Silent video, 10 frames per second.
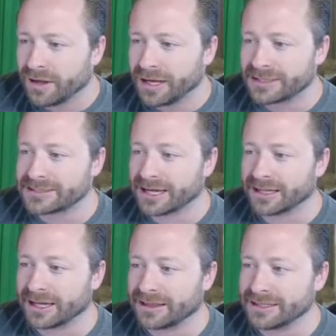It's got
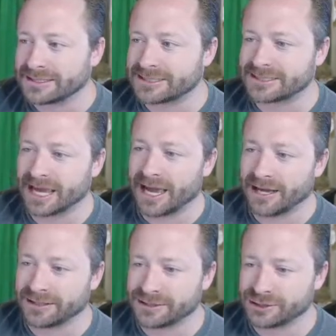like these
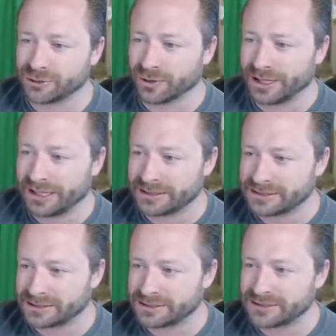sand
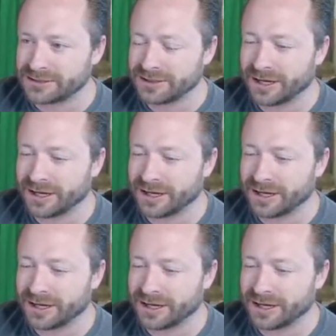streets.